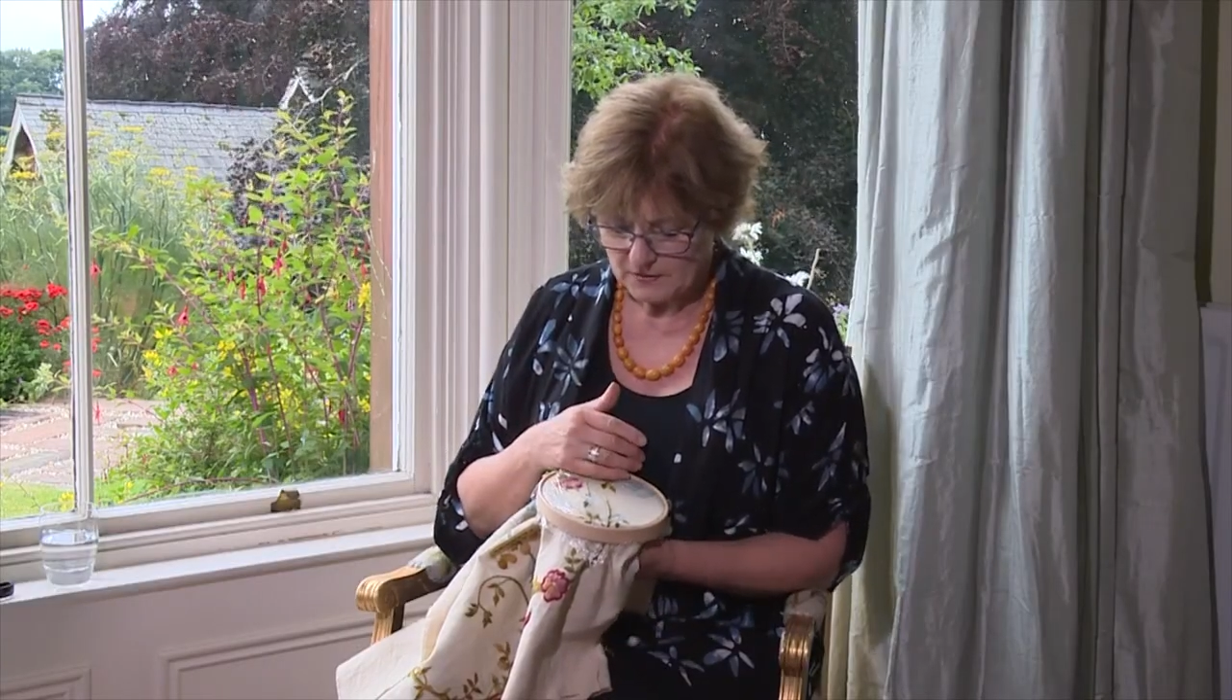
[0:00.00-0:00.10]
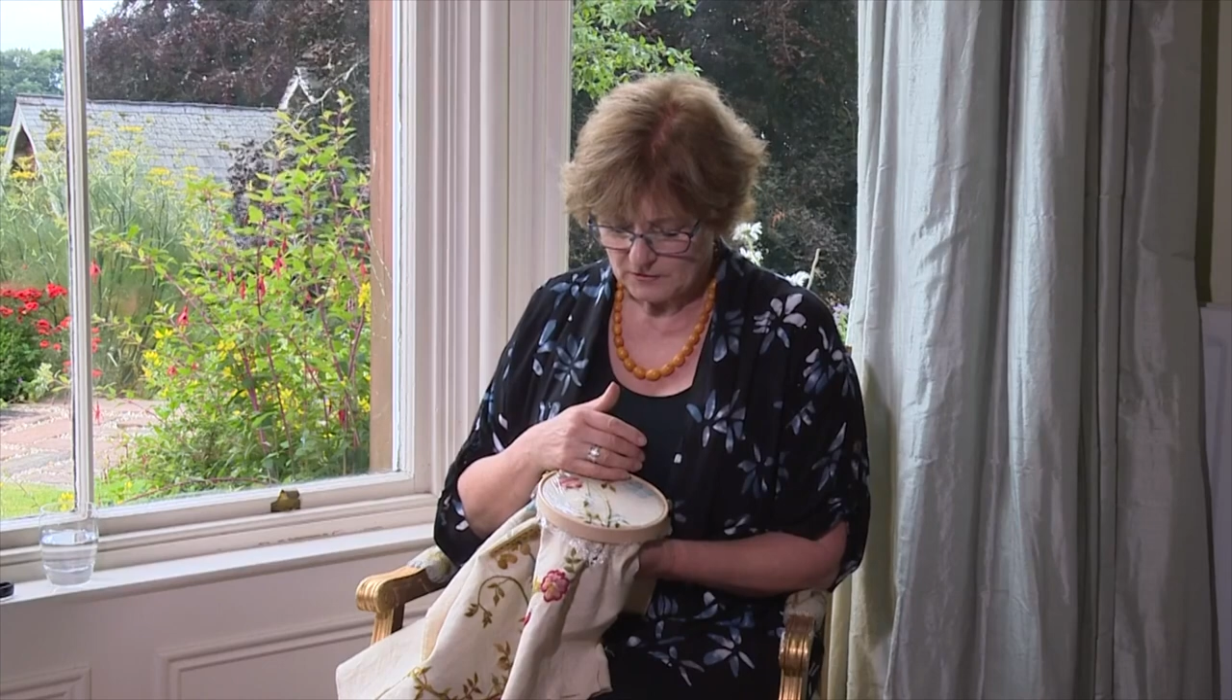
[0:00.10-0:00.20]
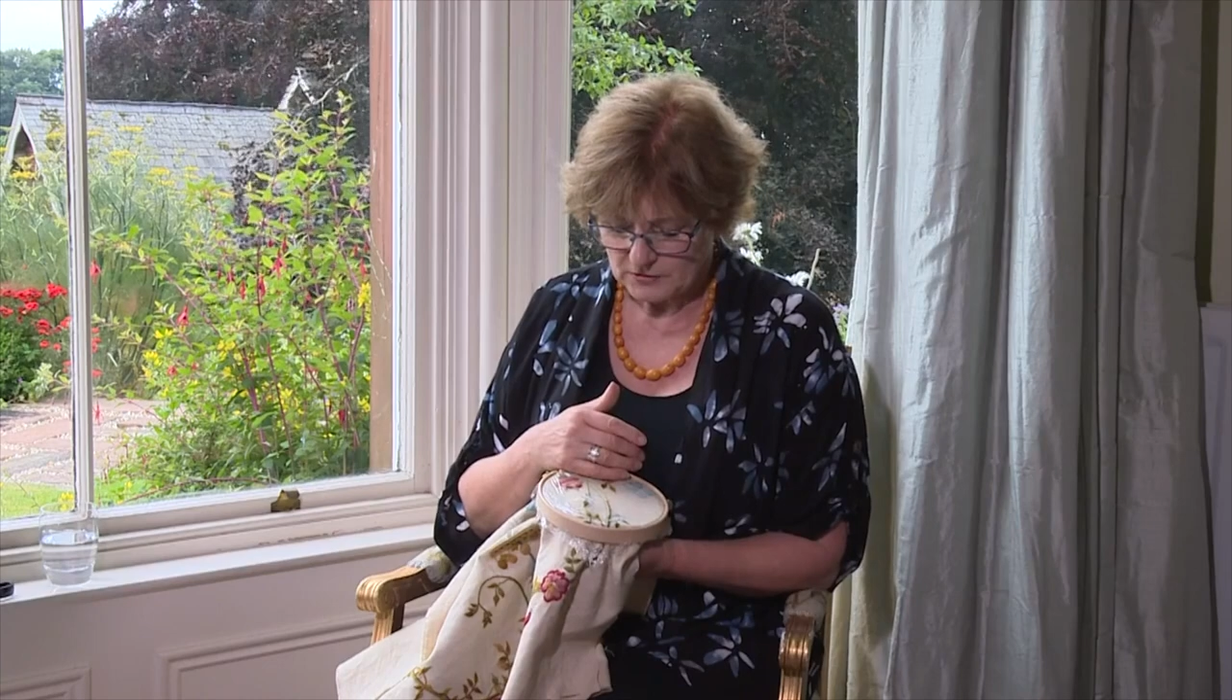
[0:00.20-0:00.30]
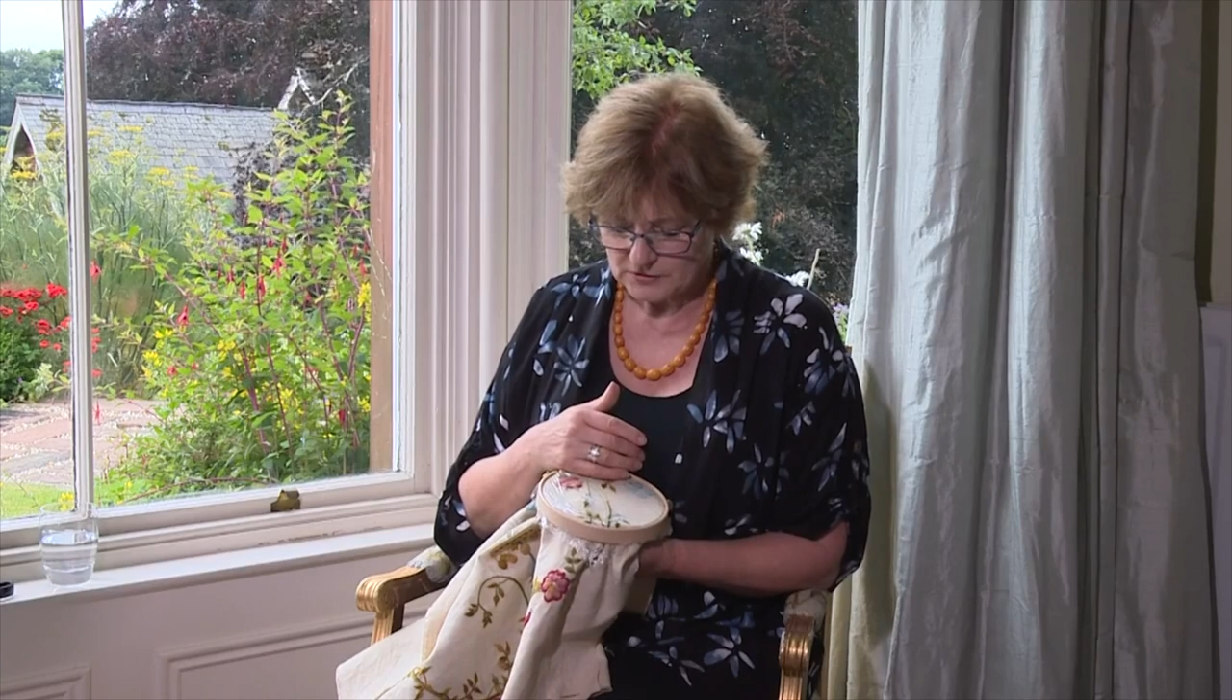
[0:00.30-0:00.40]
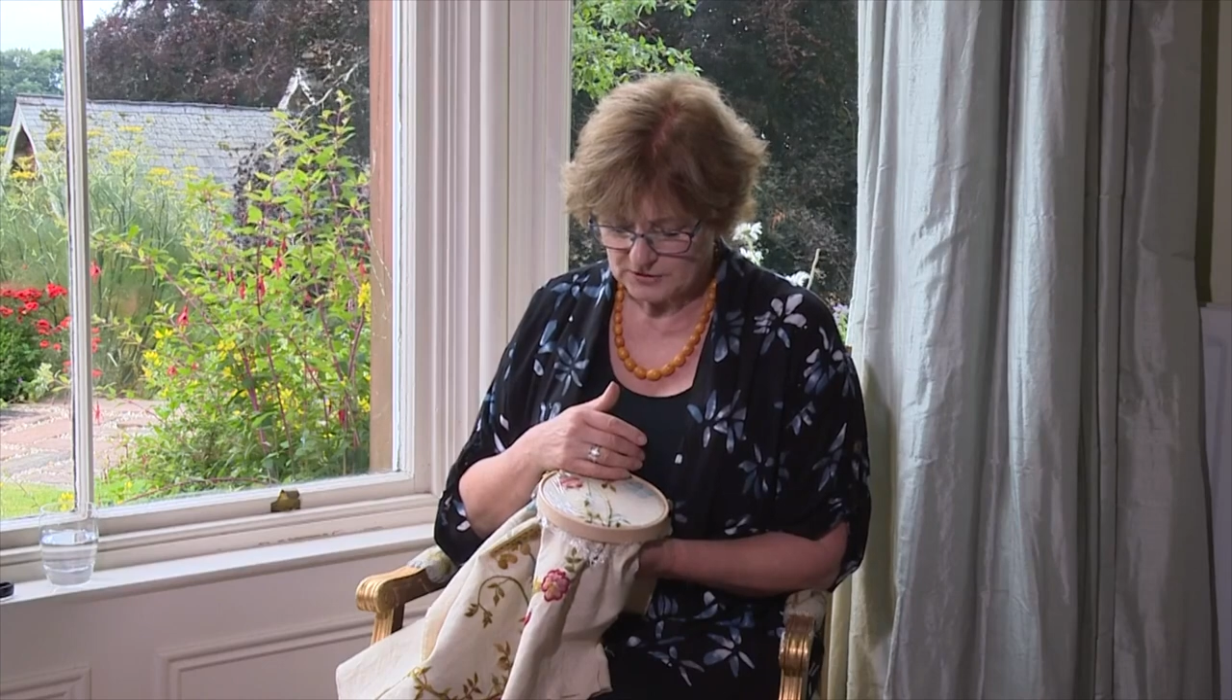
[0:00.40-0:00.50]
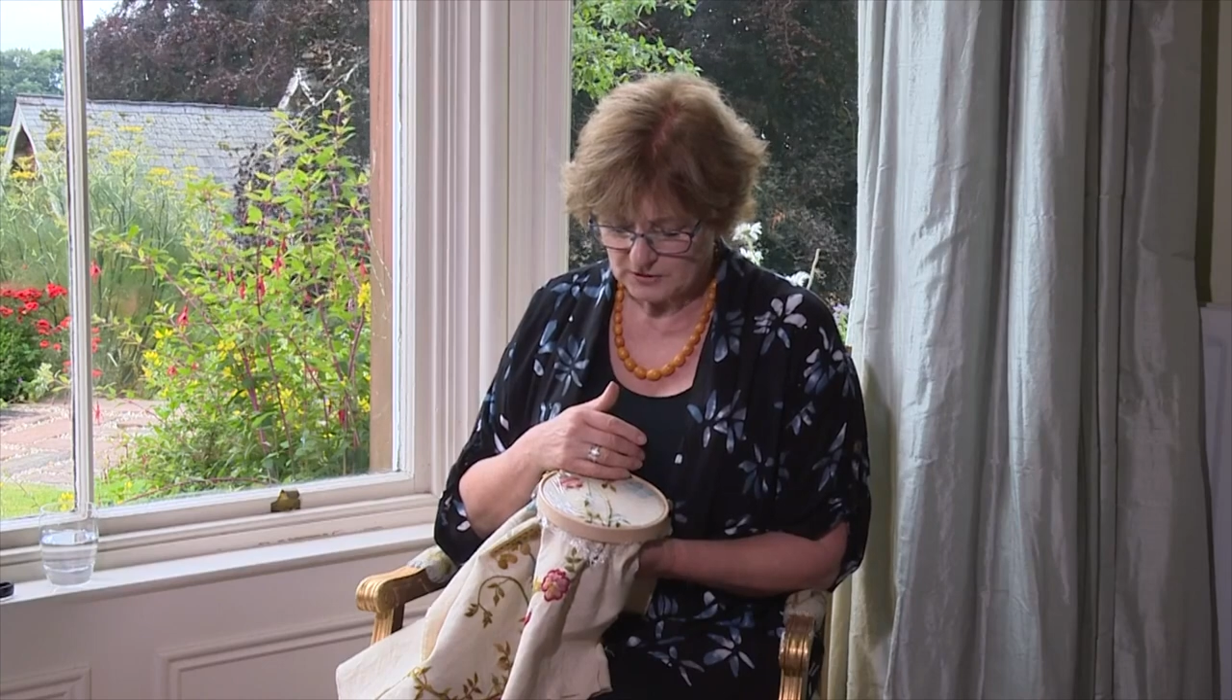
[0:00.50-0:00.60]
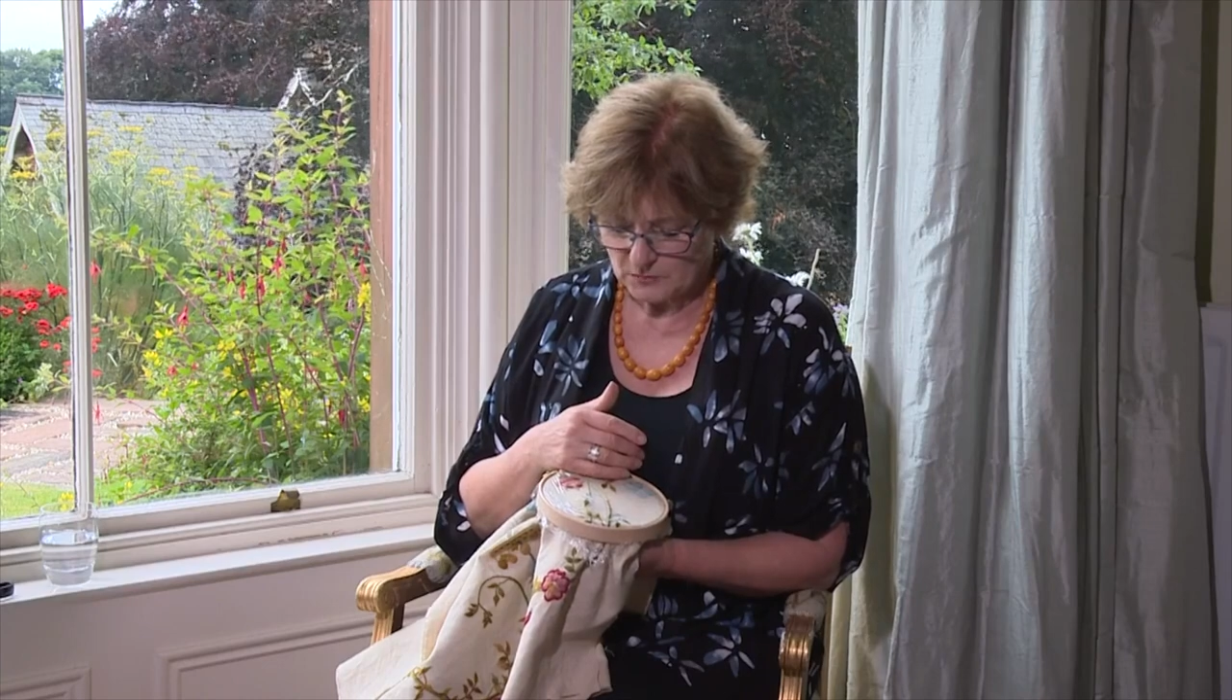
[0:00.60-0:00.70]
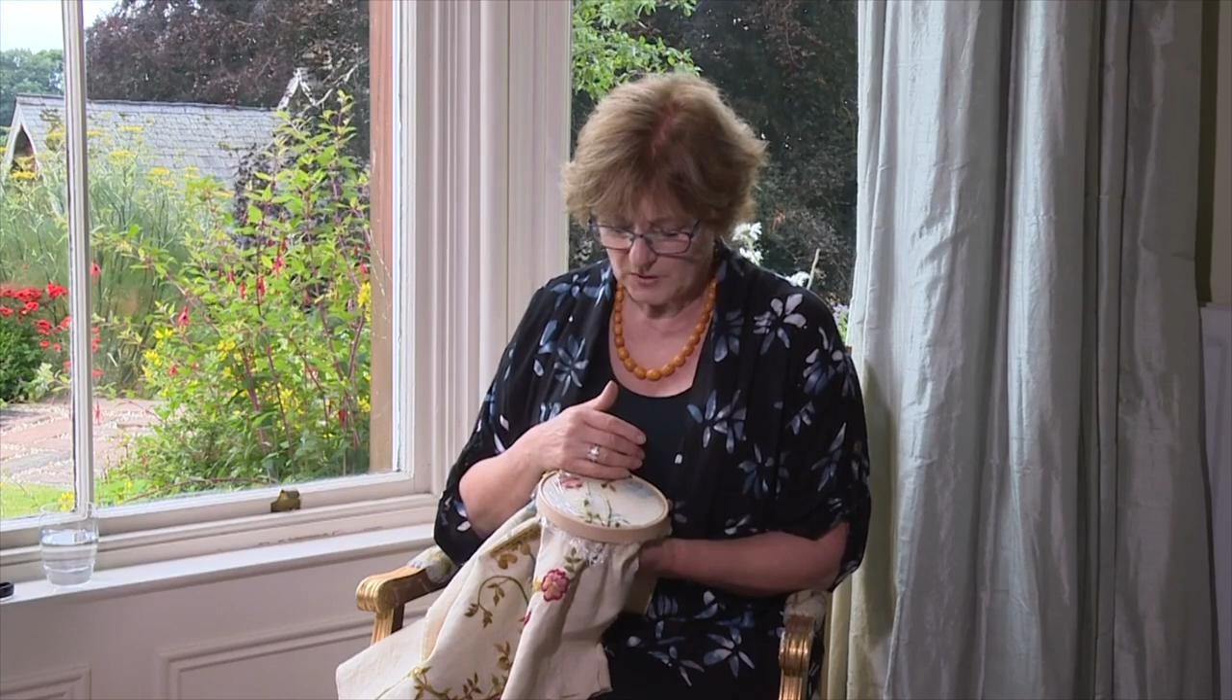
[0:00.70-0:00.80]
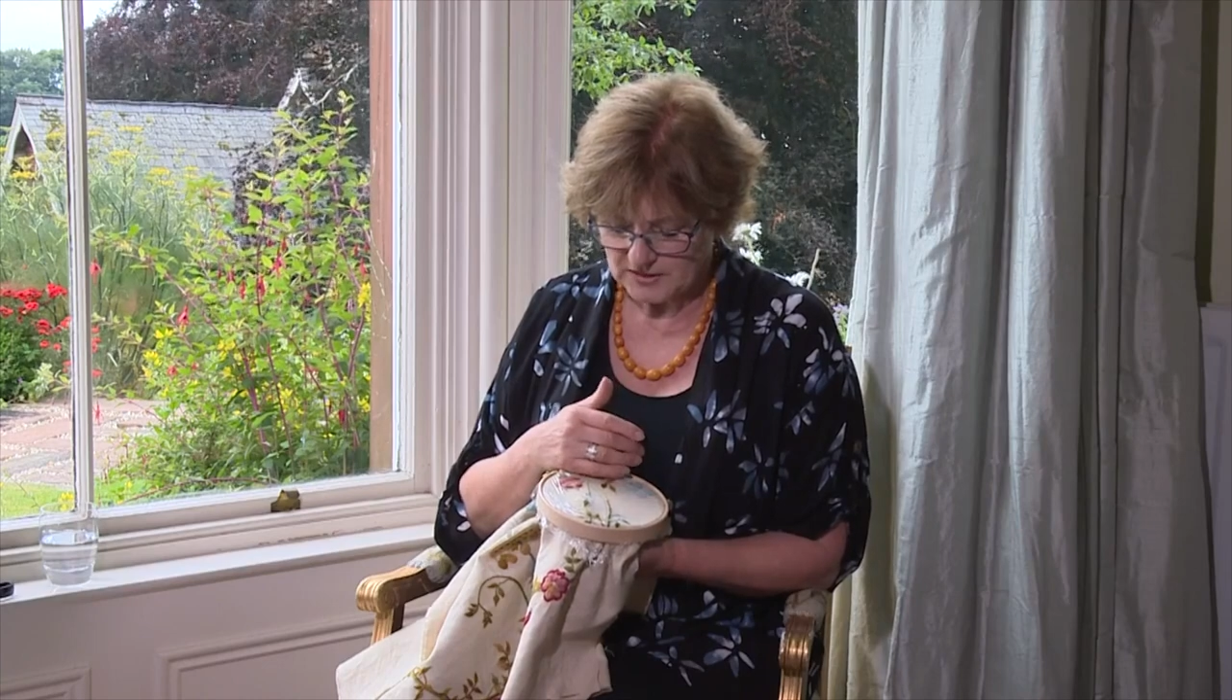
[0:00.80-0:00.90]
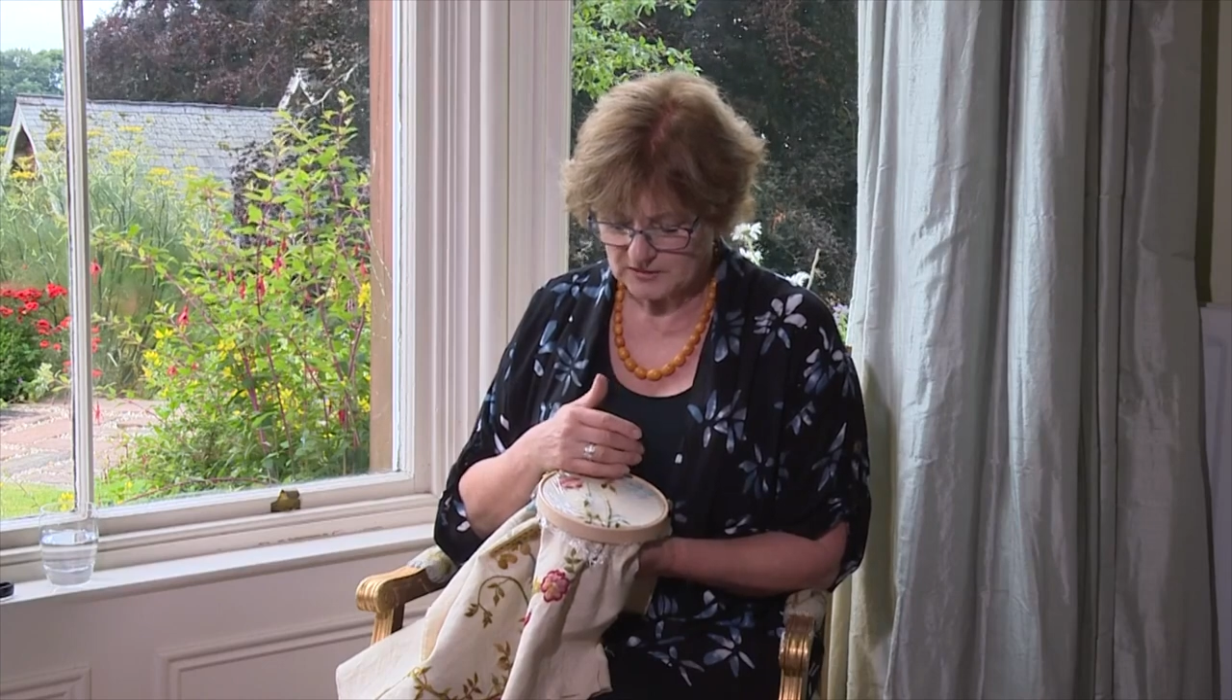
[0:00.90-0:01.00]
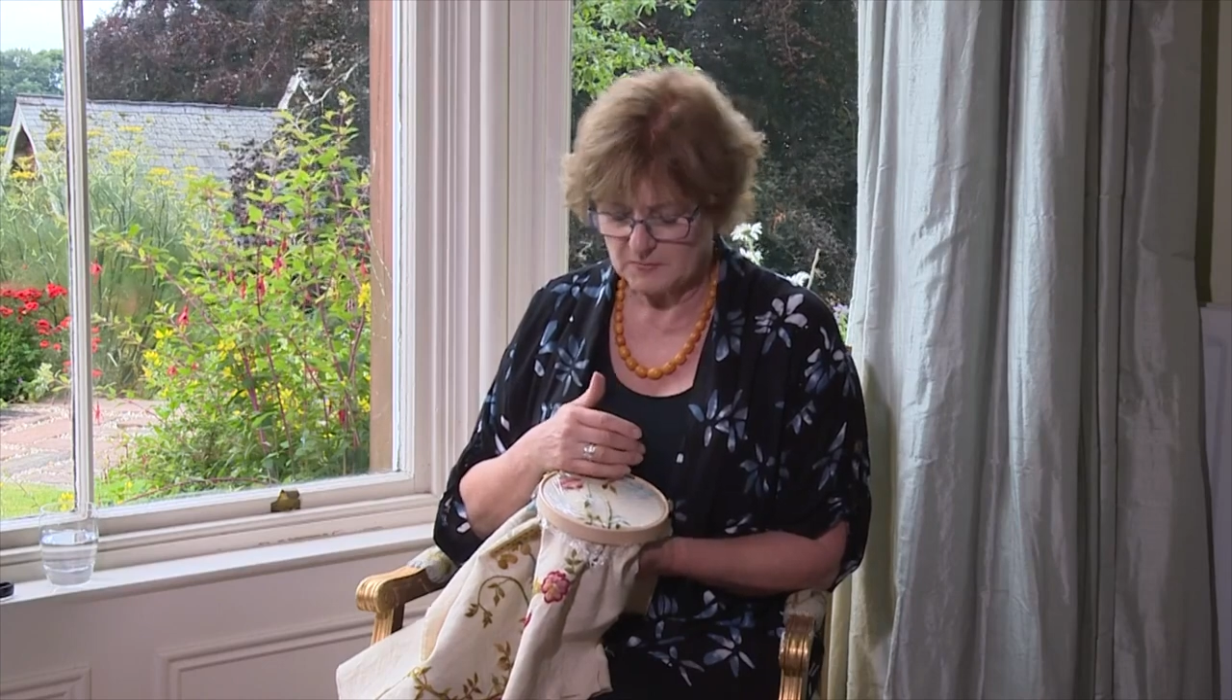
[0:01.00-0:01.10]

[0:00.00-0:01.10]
or using the weight